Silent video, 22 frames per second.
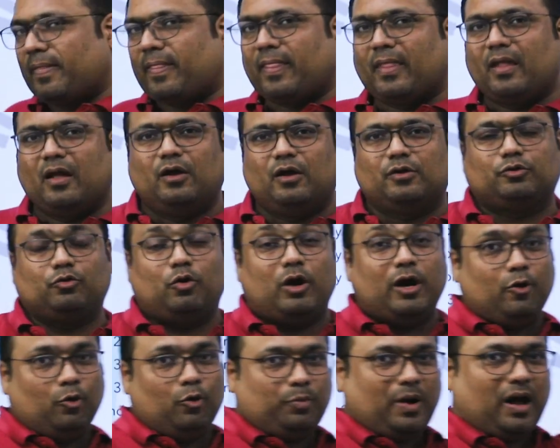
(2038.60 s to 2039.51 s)
So I
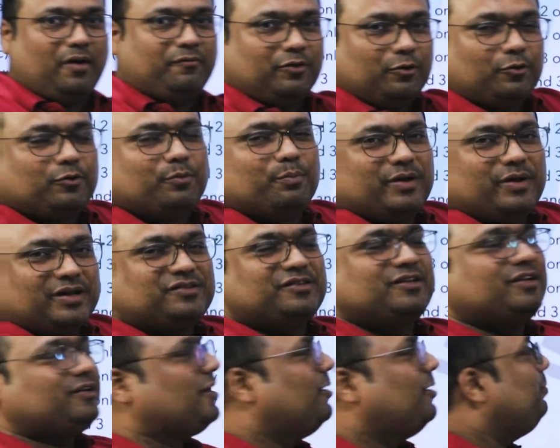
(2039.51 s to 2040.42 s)
hope I have not mixed
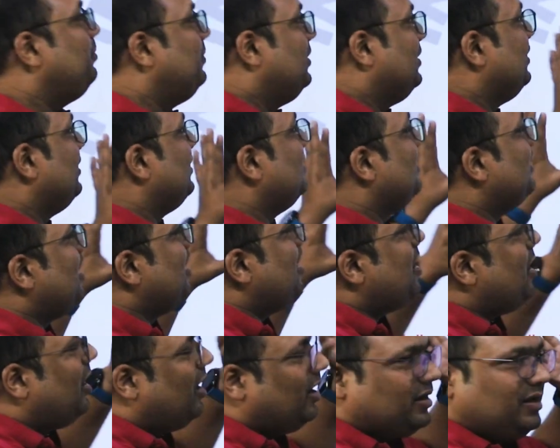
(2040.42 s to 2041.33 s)
it up.
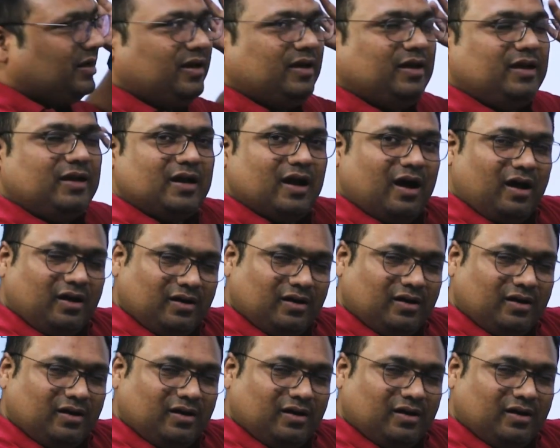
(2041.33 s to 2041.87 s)
REER,